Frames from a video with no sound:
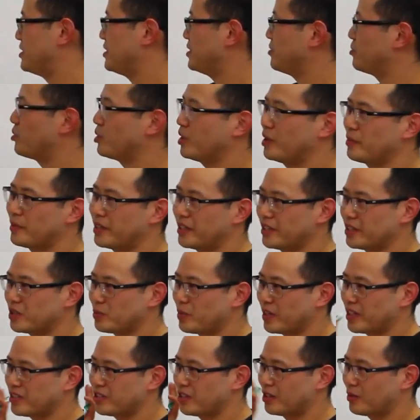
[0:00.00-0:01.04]
we're limited
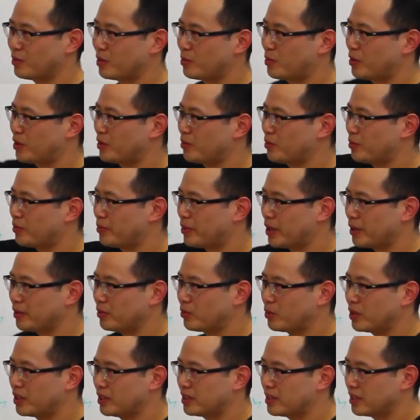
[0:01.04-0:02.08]
space here. We probably
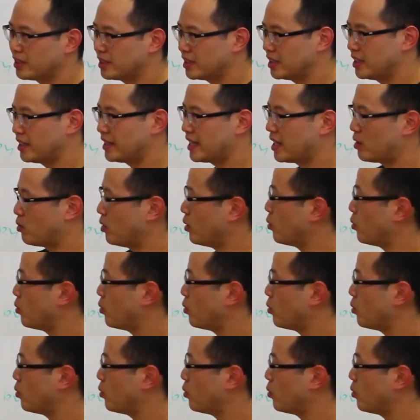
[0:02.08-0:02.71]
wouldn't have deleted that. We